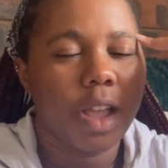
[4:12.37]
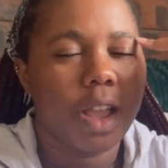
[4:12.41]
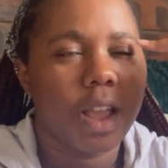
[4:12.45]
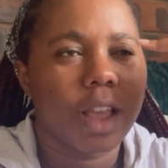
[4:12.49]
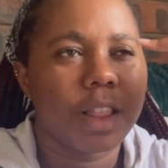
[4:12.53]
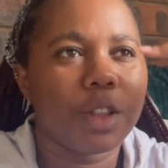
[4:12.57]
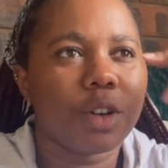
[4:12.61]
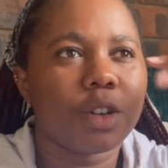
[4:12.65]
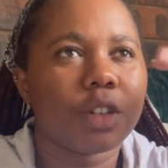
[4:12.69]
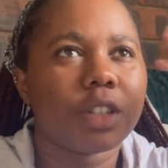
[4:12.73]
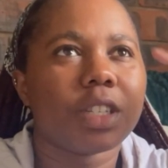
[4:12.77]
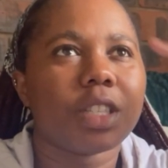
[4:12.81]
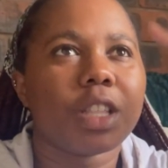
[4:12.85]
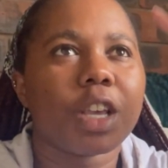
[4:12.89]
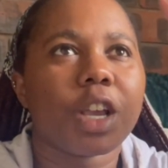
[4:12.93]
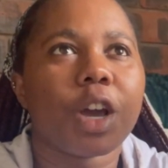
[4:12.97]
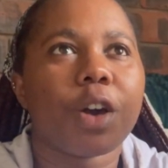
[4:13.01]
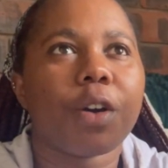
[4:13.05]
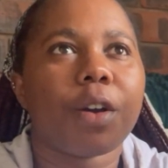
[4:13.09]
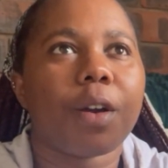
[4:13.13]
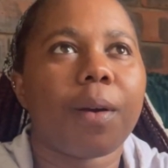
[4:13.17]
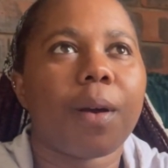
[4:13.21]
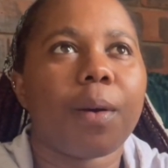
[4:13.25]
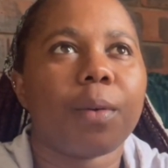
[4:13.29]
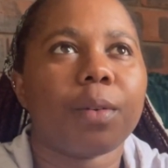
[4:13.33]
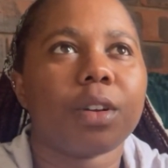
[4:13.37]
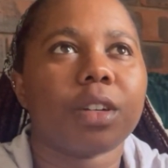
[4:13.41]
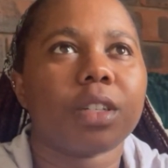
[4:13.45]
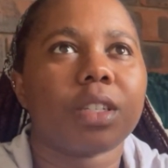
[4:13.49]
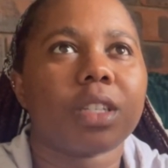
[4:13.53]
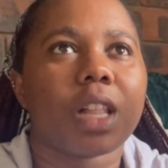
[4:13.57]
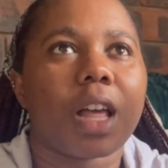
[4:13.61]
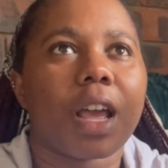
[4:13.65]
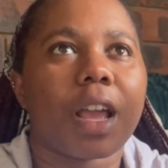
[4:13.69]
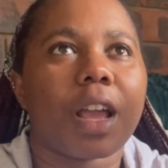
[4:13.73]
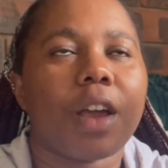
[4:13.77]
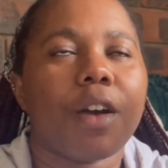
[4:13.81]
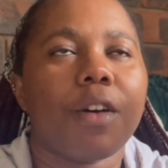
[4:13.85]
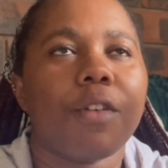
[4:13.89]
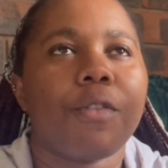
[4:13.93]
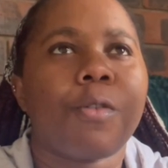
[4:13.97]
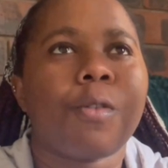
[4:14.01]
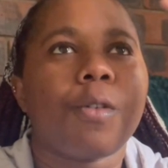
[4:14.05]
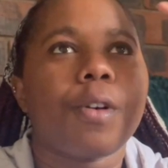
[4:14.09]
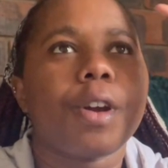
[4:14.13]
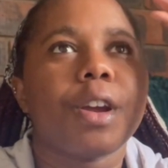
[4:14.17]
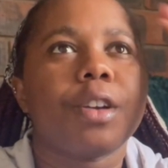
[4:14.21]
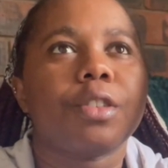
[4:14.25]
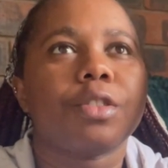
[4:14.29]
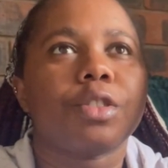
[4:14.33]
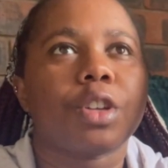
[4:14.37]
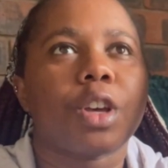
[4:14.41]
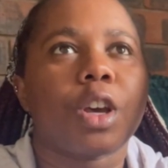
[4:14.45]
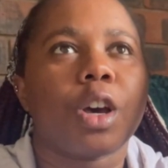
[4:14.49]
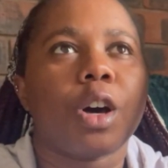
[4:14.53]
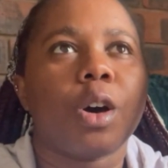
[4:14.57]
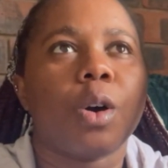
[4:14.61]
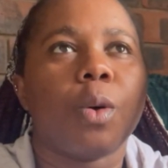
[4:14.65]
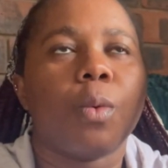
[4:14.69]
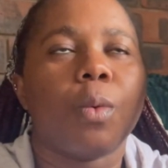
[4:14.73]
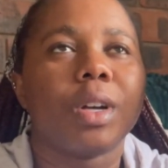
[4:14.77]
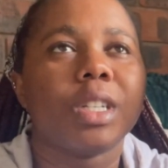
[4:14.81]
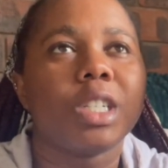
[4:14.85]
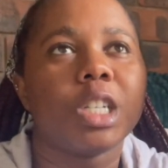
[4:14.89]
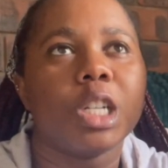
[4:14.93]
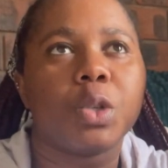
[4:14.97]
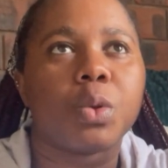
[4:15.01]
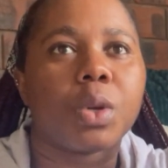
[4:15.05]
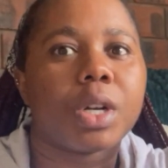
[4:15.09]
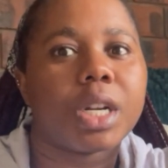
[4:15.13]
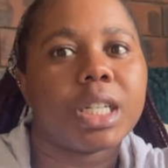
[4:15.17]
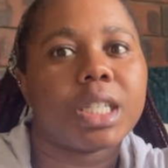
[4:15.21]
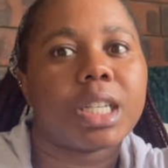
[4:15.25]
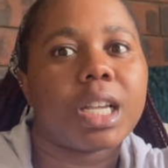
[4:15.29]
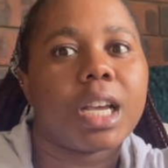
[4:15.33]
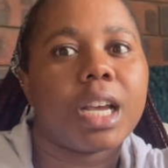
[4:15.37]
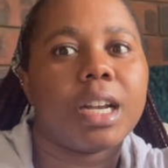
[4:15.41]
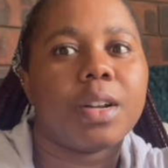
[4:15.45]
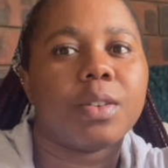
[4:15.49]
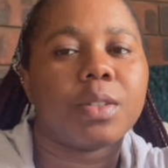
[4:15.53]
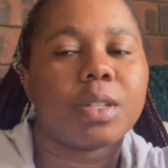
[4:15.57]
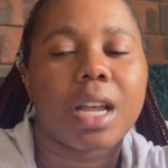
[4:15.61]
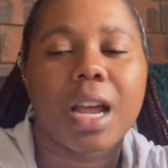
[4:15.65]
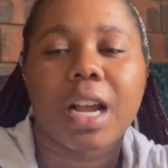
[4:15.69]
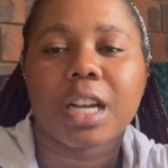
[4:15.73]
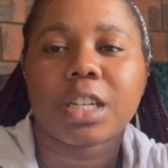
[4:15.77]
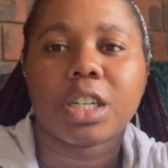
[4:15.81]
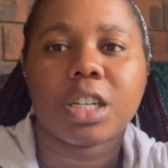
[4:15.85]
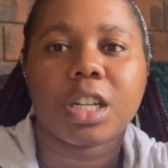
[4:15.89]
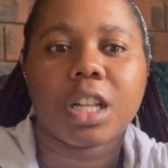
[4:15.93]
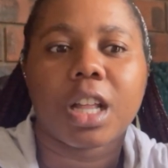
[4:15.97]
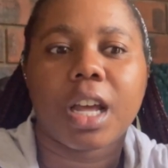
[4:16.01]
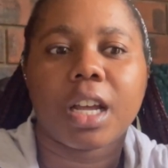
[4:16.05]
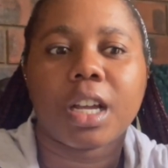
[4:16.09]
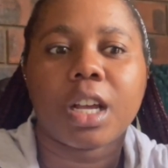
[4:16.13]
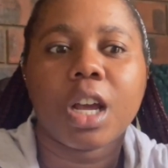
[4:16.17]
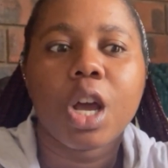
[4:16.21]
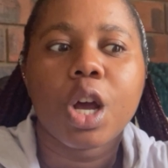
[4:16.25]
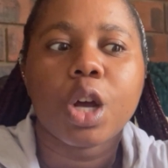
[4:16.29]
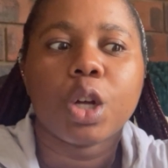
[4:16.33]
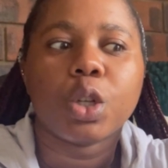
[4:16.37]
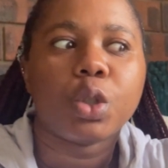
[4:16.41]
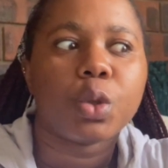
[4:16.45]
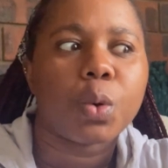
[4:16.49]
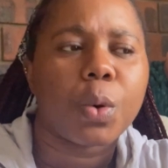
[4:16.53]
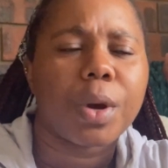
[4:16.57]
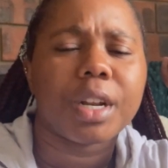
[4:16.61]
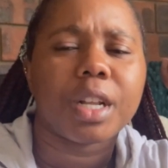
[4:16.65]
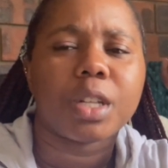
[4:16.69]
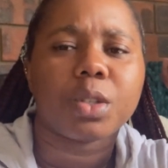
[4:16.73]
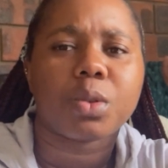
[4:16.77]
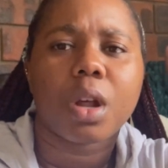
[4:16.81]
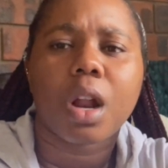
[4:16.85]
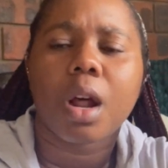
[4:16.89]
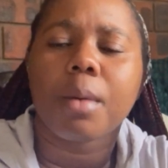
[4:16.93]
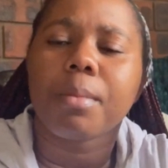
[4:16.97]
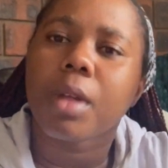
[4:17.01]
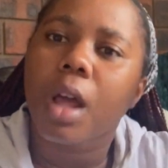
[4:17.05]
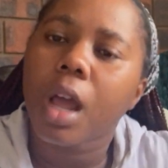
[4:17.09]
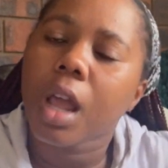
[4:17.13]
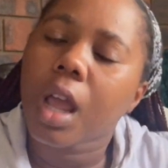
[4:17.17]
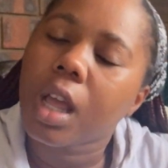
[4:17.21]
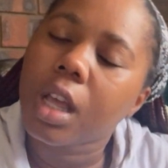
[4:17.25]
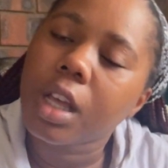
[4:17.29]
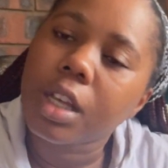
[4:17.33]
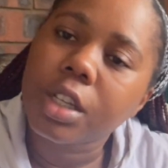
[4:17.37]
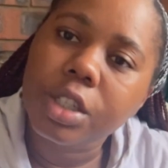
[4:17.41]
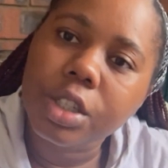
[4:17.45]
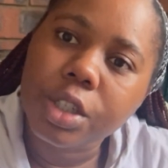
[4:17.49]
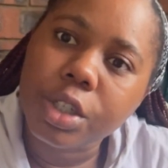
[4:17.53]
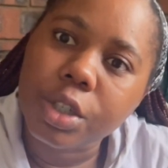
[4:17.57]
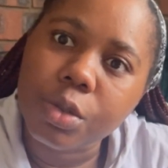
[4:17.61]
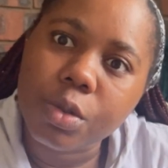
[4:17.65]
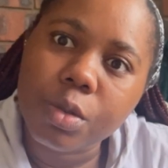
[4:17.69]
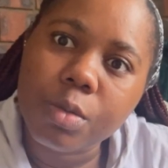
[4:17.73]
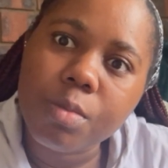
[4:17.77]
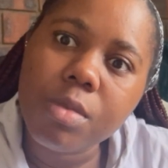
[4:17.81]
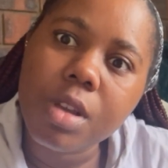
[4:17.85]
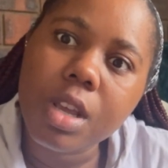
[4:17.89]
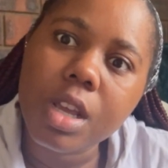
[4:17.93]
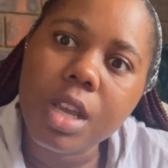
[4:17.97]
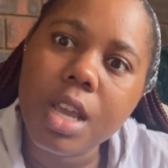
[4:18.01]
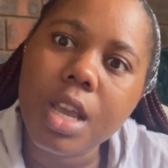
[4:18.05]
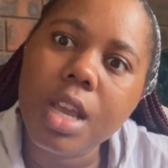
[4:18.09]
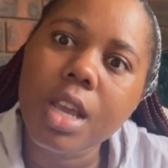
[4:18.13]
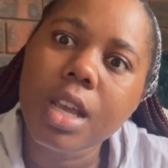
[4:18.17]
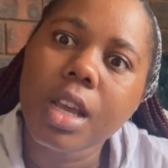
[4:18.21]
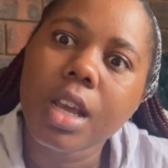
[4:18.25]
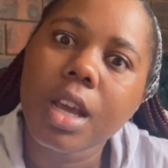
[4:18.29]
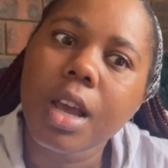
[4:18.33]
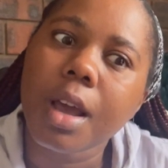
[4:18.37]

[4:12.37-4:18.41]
There's this thing going around where it's like 4 years ago wasn't 2010, it was actually like 2020. I'm like, excuse me?